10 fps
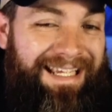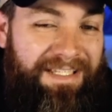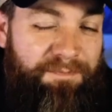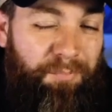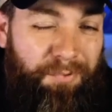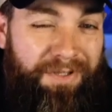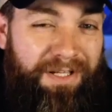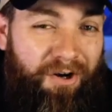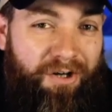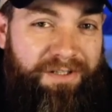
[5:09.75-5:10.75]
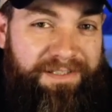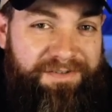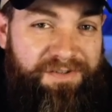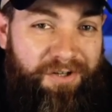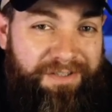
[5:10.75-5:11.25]
it's pretty hard to
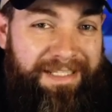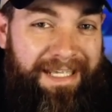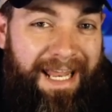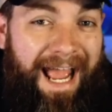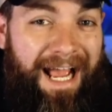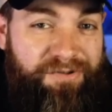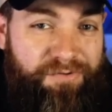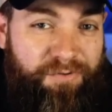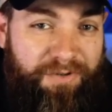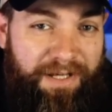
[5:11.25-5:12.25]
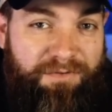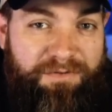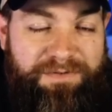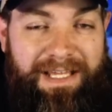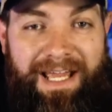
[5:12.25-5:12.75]
start to get astral
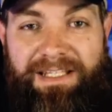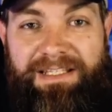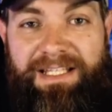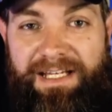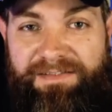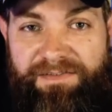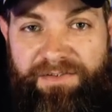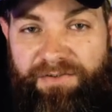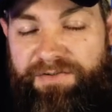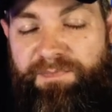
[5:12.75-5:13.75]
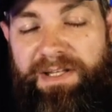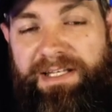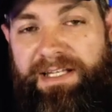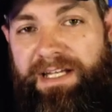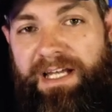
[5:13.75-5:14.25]
levels unless you're
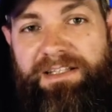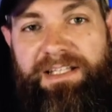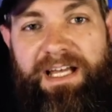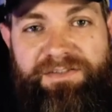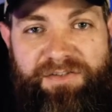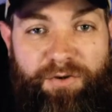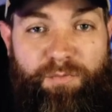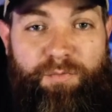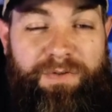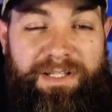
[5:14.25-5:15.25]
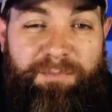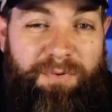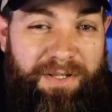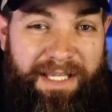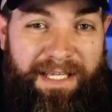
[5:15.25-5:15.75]
spending, unless you're really
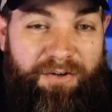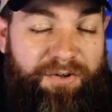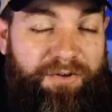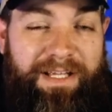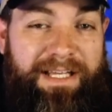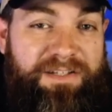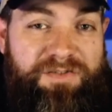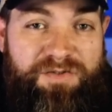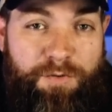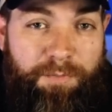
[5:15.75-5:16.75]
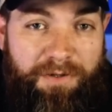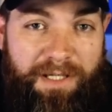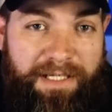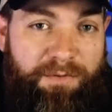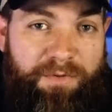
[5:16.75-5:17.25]
playing, or you're getting super
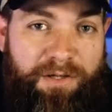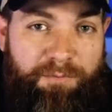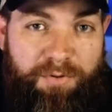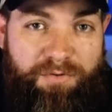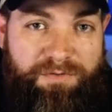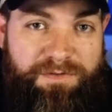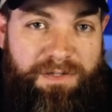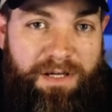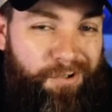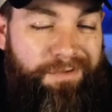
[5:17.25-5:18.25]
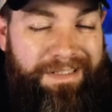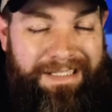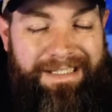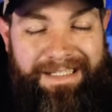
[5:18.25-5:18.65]
lucky with your pulls. So